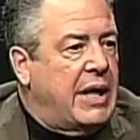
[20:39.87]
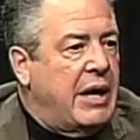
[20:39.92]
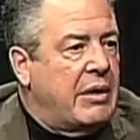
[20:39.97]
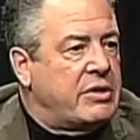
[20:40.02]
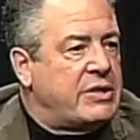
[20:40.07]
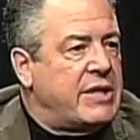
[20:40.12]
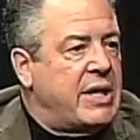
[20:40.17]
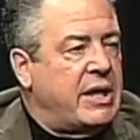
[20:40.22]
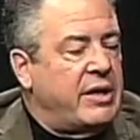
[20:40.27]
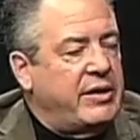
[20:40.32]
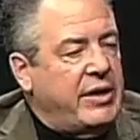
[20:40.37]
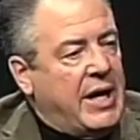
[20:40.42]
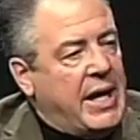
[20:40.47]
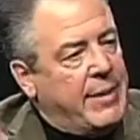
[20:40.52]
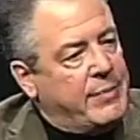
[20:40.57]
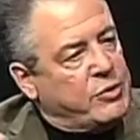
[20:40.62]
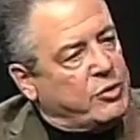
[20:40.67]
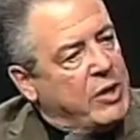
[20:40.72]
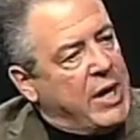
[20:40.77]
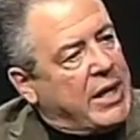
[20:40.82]
outside of the
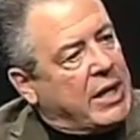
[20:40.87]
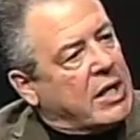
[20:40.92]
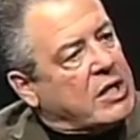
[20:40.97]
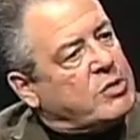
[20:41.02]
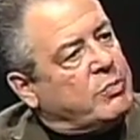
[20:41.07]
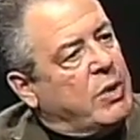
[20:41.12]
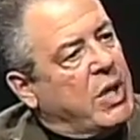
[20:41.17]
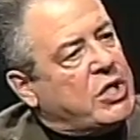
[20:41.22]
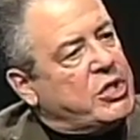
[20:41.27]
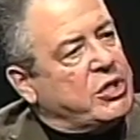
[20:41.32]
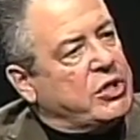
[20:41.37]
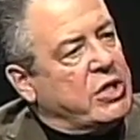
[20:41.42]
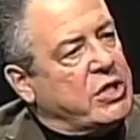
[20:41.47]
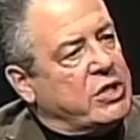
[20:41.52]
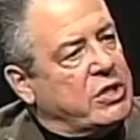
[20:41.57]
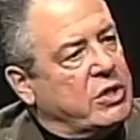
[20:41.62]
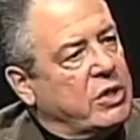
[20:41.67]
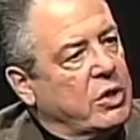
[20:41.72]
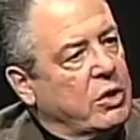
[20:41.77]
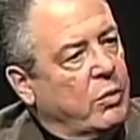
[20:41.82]
abstract
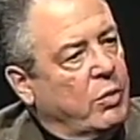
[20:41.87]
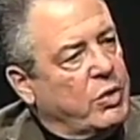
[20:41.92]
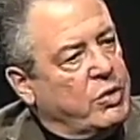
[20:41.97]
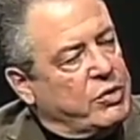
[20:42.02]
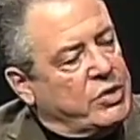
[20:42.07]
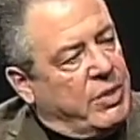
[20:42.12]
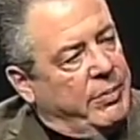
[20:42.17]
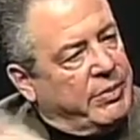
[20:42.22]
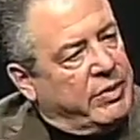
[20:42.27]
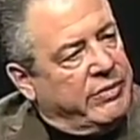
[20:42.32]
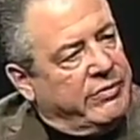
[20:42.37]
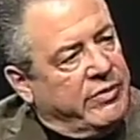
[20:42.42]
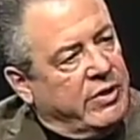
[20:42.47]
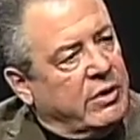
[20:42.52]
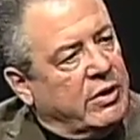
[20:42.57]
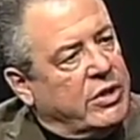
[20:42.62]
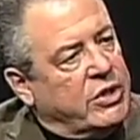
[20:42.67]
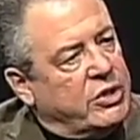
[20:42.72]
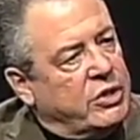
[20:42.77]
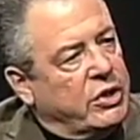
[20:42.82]
expressionist, which was up in the
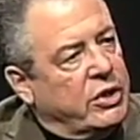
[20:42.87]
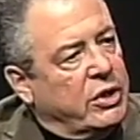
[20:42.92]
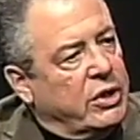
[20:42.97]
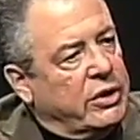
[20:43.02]
village,